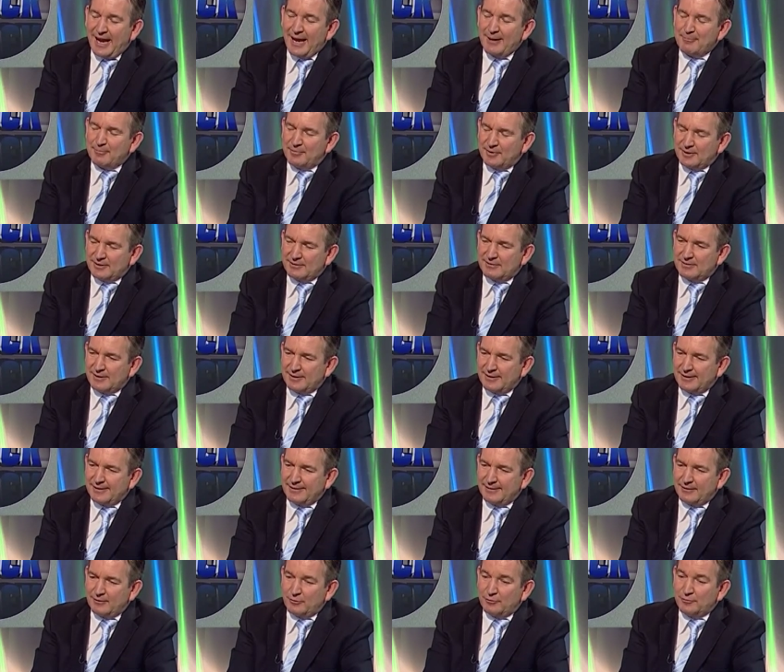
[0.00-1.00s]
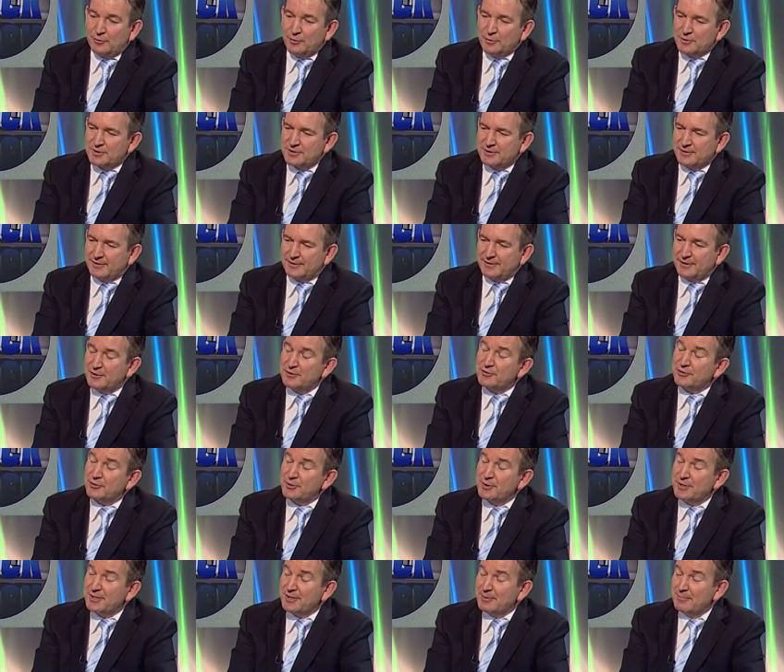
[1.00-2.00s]
apt that, uh, or fortunate that you're
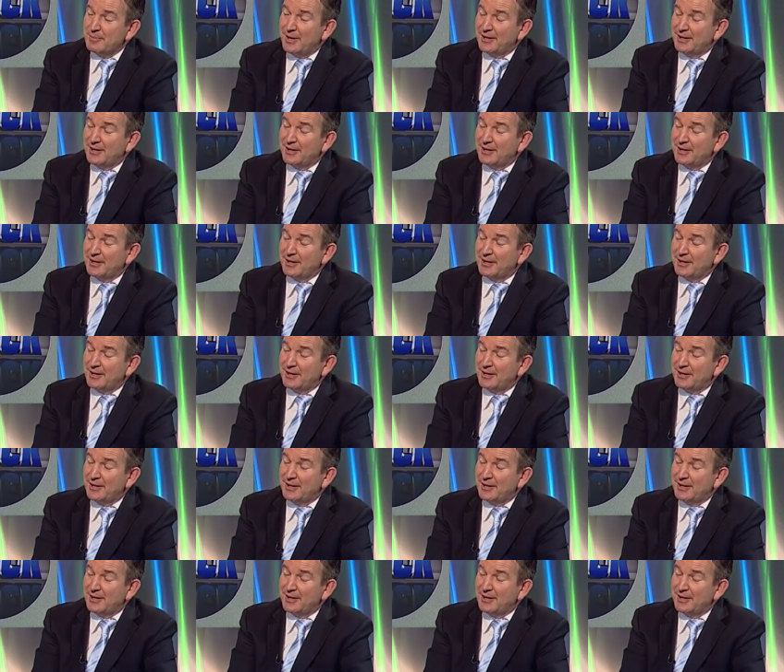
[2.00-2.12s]
through to your